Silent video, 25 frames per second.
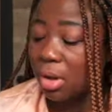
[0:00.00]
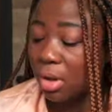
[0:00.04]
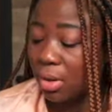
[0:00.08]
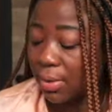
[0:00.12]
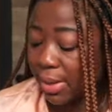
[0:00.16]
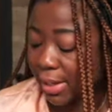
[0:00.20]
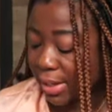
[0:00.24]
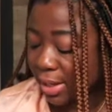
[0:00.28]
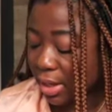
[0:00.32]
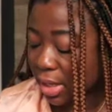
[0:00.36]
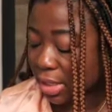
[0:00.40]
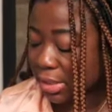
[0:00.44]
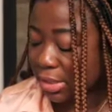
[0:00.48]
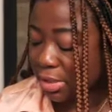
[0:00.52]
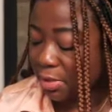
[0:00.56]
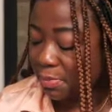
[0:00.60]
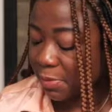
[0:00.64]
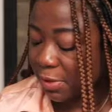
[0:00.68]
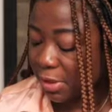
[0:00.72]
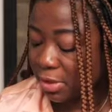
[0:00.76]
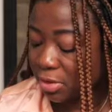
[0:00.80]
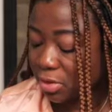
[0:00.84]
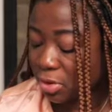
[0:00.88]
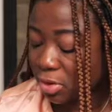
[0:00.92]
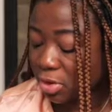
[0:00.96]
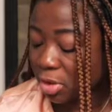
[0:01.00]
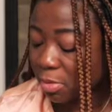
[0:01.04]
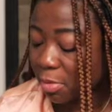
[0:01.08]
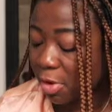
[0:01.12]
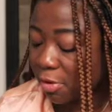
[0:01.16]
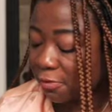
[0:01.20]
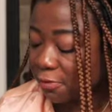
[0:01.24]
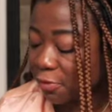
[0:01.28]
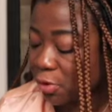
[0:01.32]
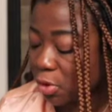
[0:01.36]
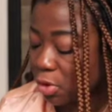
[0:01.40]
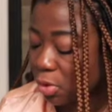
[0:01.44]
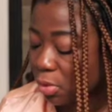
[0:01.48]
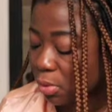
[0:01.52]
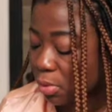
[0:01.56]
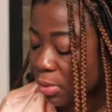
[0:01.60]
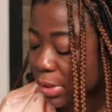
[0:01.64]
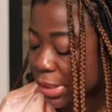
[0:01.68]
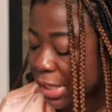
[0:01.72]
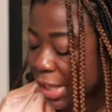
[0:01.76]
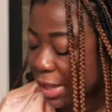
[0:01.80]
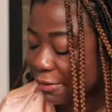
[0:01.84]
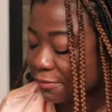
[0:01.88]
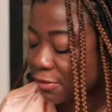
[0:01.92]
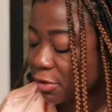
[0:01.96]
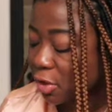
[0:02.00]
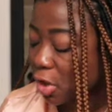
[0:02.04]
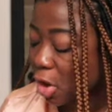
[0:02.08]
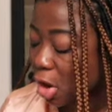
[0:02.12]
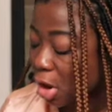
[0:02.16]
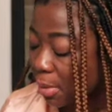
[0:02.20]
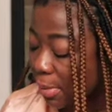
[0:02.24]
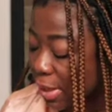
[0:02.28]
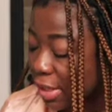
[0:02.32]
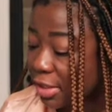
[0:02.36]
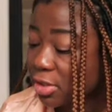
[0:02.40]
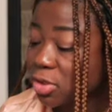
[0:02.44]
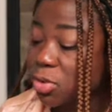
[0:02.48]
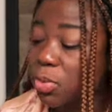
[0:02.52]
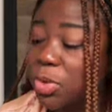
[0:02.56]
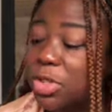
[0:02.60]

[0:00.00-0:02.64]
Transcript: Oh, I can't speak. So some of you left comments,